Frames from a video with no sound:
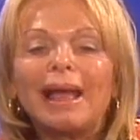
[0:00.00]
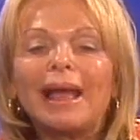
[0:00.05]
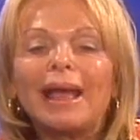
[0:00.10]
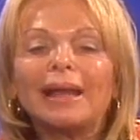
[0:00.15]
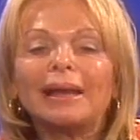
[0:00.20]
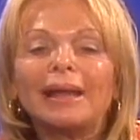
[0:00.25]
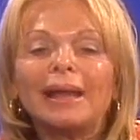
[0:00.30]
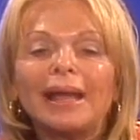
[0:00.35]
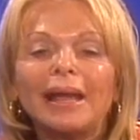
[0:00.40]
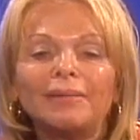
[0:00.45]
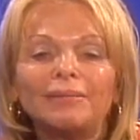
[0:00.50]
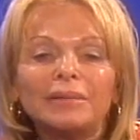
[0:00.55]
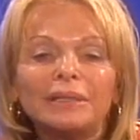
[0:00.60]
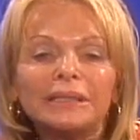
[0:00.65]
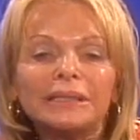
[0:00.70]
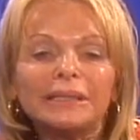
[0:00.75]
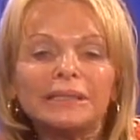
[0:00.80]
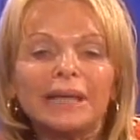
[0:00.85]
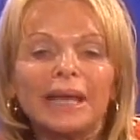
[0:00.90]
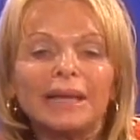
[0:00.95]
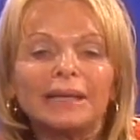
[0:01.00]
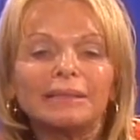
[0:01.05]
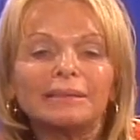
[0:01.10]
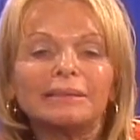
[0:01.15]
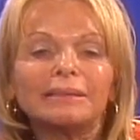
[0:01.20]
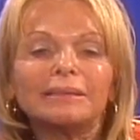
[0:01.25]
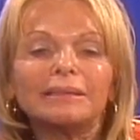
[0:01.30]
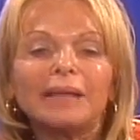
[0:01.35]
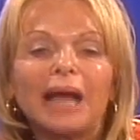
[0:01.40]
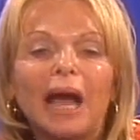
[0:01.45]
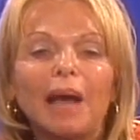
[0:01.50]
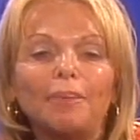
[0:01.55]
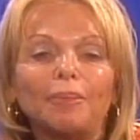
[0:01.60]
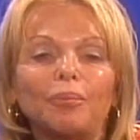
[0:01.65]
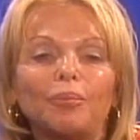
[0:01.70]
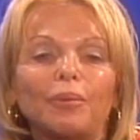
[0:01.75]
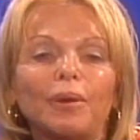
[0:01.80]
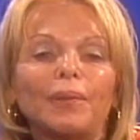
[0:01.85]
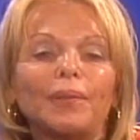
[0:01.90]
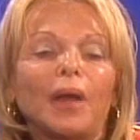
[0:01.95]
And heaven's sake,
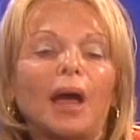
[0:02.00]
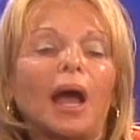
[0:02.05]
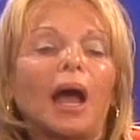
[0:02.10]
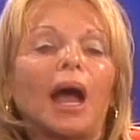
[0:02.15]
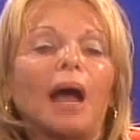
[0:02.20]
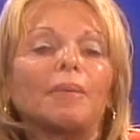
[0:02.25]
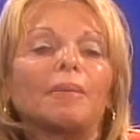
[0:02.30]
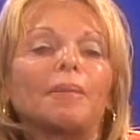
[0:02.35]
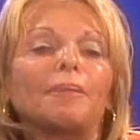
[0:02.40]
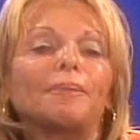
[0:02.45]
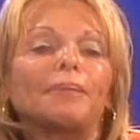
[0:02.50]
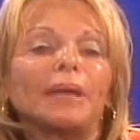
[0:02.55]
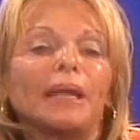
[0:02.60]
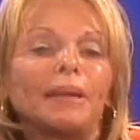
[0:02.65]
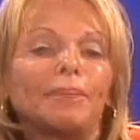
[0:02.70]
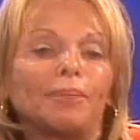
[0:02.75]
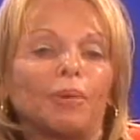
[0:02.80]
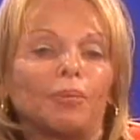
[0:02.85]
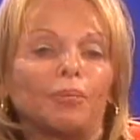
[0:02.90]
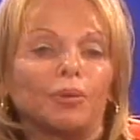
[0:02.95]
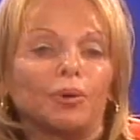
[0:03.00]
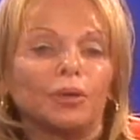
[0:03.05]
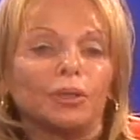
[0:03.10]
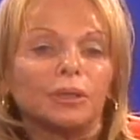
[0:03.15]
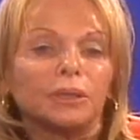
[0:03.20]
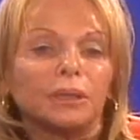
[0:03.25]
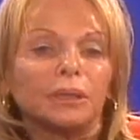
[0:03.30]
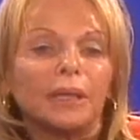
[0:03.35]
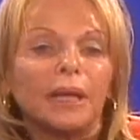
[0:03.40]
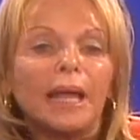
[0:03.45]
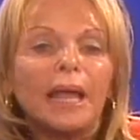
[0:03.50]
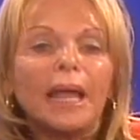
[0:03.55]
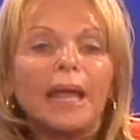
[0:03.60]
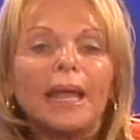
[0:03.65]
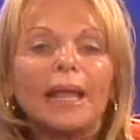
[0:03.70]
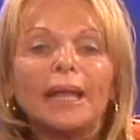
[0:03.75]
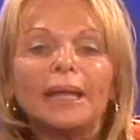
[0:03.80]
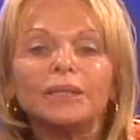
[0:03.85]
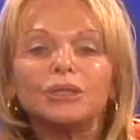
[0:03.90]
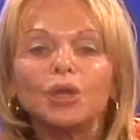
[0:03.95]
stop with "I'm a people person."
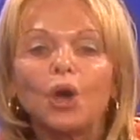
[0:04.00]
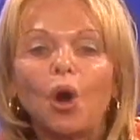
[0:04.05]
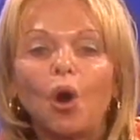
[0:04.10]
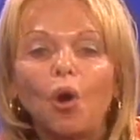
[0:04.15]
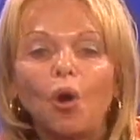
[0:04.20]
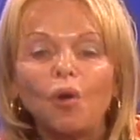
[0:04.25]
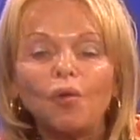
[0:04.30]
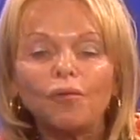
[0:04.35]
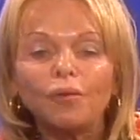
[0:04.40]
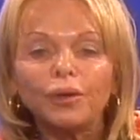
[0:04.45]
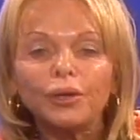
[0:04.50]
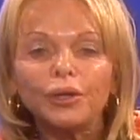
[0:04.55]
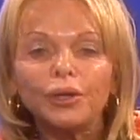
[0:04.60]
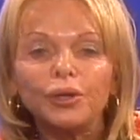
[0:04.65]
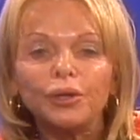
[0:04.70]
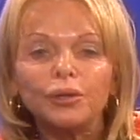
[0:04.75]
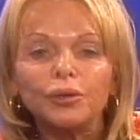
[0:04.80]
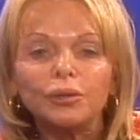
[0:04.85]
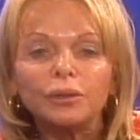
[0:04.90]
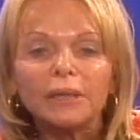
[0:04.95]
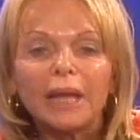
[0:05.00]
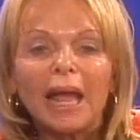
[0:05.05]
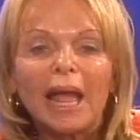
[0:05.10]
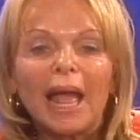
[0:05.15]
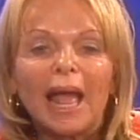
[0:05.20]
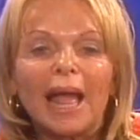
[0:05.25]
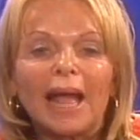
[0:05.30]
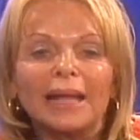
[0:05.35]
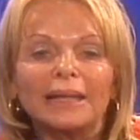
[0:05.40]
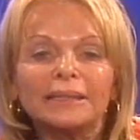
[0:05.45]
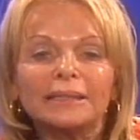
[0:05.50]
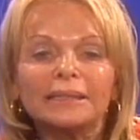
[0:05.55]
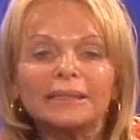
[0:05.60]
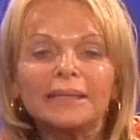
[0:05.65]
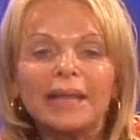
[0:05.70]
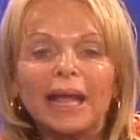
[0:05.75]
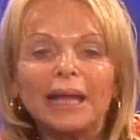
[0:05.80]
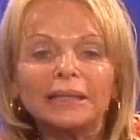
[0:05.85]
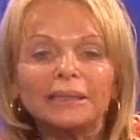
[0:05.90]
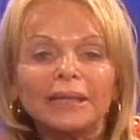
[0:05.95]
It's overused and
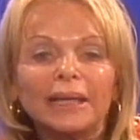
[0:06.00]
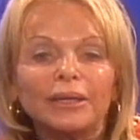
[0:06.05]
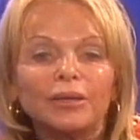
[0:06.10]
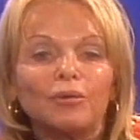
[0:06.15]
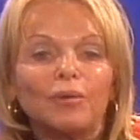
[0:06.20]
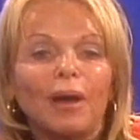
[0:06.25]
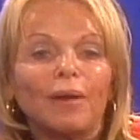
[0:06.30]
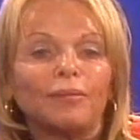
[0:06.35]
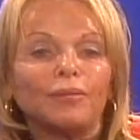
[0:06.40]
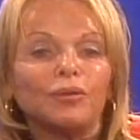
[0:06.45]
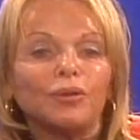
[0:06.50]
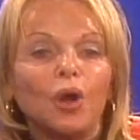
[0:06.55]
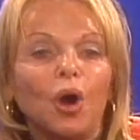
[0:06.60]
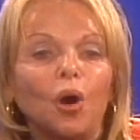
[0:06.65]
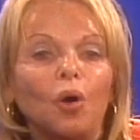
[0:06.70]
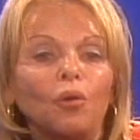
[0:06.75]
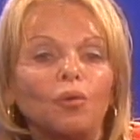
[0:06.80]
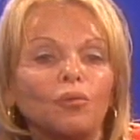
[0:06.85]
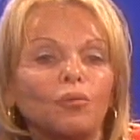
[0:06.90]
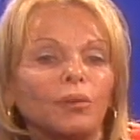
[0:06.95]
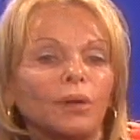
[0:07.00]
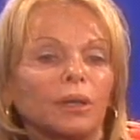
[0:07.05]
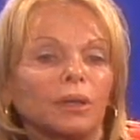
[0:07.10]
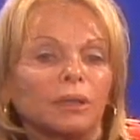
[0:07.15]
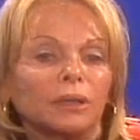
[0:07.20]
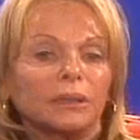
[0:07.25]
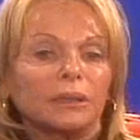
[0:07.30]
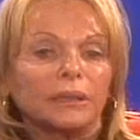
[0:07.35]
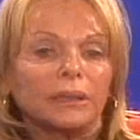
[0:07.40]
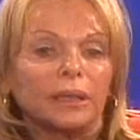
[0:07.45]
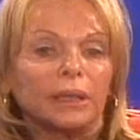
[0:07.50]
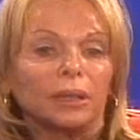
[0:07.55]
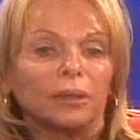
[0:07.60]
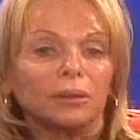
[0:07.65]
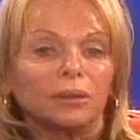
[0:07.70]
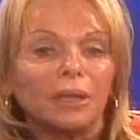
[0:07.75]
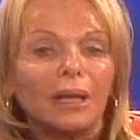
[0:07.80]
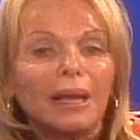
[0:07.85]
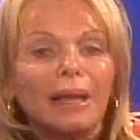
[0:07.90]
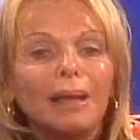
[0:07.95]
sounds like you have no real
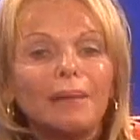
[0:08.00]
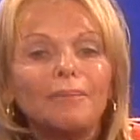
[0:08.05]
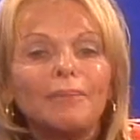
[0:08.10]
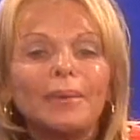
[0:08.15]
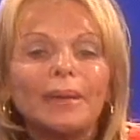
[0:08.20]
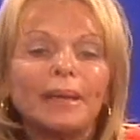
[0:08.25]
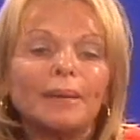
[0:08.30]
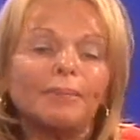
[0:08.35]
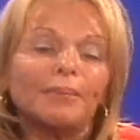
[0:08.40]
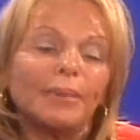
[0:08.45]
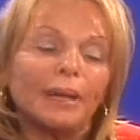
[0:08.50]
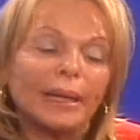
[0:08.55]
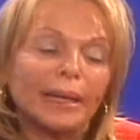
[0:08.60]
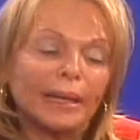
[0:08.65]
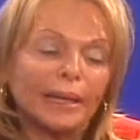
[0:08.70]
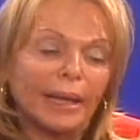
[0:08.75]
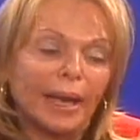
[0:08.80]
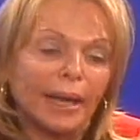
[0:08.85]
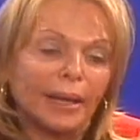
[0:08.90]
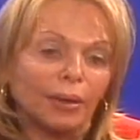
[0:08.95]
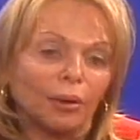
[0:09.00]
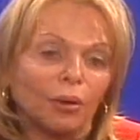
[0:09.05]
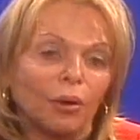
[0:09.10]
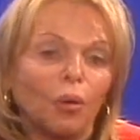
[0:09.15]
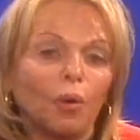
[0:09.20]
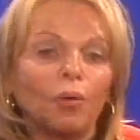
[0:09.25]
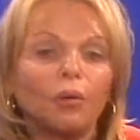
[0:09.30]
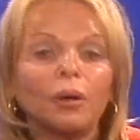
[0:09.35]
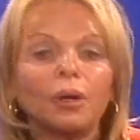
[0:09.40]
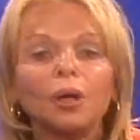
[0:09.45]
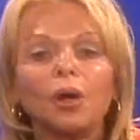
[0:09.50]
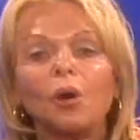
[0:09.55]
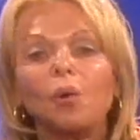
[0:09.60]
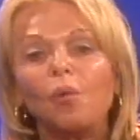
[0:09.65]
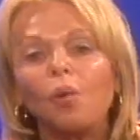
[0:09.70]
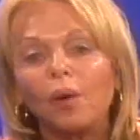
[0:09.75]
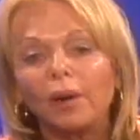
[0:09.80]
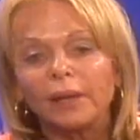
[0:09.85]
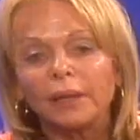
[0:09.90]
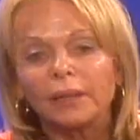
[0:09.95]
skills. Be a mediator or a
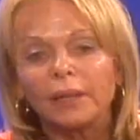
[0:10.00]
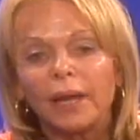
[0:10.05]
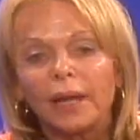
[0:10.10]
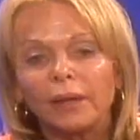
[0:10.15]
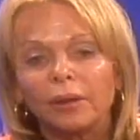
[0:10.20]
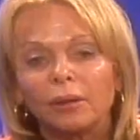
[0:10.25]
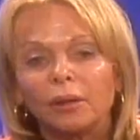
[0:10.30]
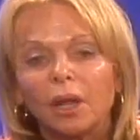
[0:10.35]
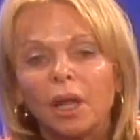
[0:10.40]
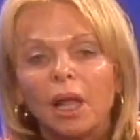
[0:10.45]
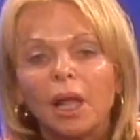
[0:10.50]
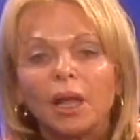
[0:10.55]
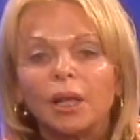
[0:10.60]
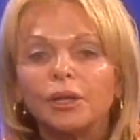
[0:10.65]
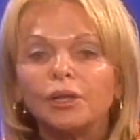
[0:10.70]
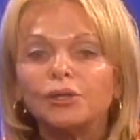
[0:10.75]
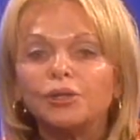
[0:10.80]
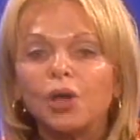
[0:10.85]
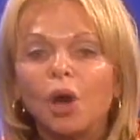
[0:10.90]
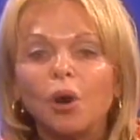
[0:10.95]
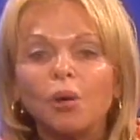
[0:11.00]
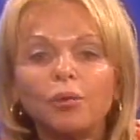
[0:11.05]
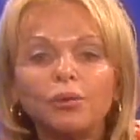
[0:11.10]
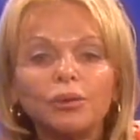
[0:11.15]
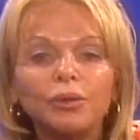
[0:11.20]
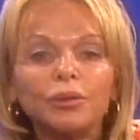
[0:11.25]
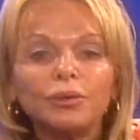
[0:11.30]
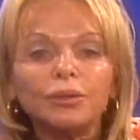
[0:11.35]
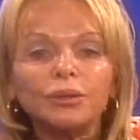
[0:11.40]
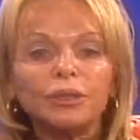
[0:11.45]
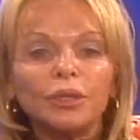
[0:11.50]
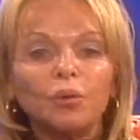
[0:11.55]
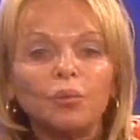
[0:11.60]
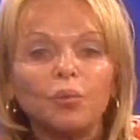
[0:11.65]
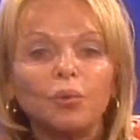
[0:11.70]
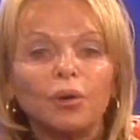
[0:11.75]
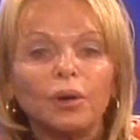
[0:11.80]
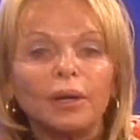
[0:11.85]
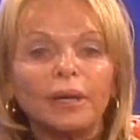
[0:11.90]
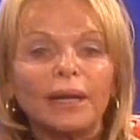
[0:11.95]
coordinator. Don't use the
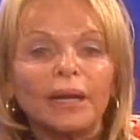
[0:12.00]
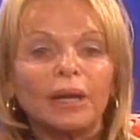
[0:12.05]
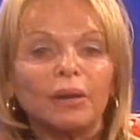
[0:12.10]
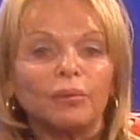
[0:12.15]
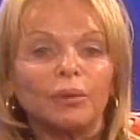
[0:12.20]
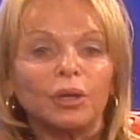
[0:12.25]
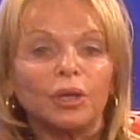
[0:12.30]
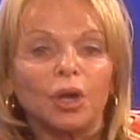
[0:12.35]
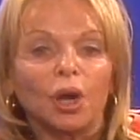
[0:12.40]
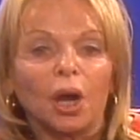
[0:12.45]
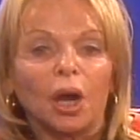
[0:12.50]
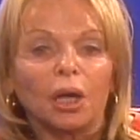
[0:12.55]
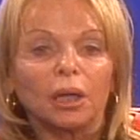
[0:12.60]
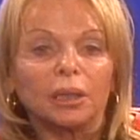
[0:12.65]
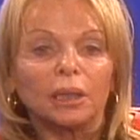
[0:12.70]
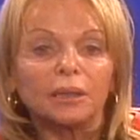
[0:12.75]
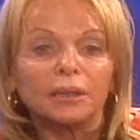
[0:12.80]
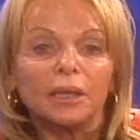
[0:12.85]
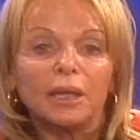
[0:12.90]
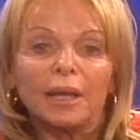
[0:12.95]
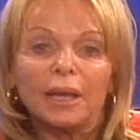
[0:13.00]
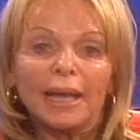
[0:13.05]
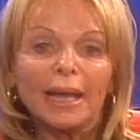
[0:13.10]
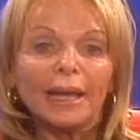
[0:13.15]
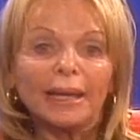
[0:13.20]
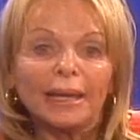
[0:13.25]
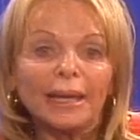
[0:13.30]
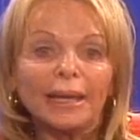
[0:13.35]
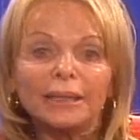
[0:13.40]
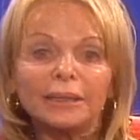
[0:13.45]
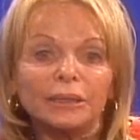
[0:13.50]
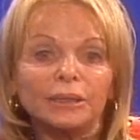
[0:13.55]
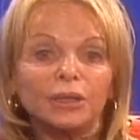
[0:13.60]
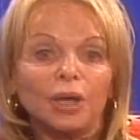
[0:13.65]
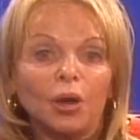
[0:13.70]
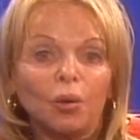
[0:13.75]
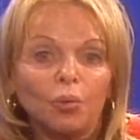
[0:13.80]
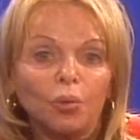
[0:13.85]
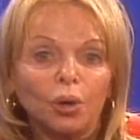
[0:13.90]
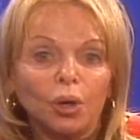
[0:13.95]
word irregardless. It isn't
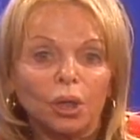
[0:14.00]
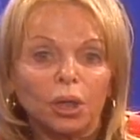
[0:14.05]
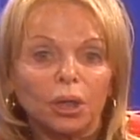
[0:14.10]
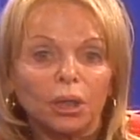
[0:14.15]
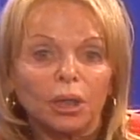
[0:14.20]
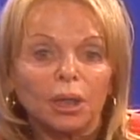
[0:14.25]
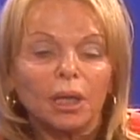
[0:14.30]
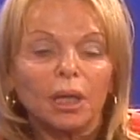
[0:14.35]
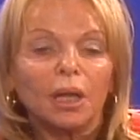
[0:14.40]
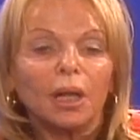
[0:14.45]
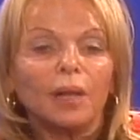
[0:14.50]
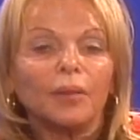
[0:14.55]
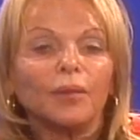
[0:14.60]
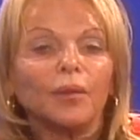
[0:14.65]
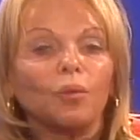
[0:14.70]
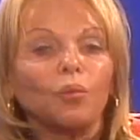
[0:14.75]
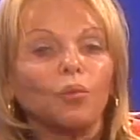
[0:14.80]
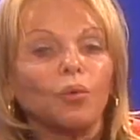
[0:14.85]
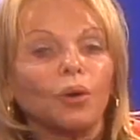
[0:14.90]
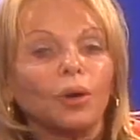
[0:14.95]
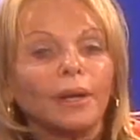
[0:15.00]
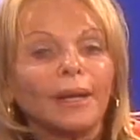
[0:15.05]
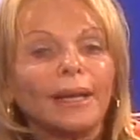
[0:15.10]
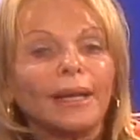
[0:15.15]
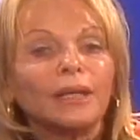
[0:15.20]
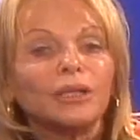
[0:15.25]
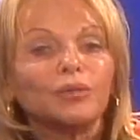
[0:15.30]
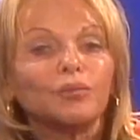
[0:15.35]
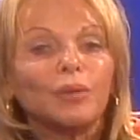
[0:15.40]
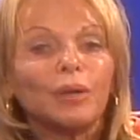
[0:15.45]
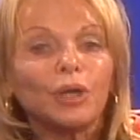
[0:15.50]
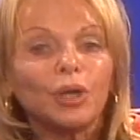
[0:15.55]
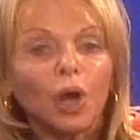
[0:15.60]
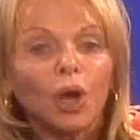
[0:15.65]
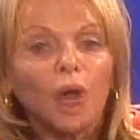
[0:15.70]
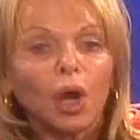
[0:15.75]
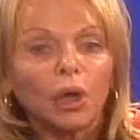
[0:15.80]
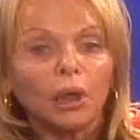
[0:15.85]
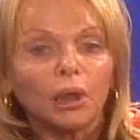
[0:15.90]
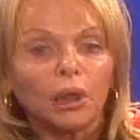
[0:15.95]
a word. The word is
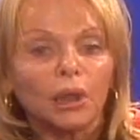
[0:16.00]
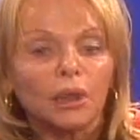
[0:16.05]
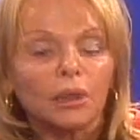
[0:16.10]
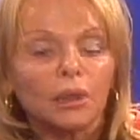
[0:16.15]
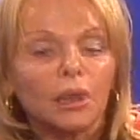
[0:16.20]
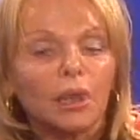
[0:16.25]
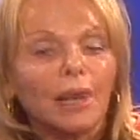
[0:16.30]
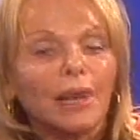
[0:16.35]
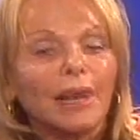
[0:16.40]
regardless.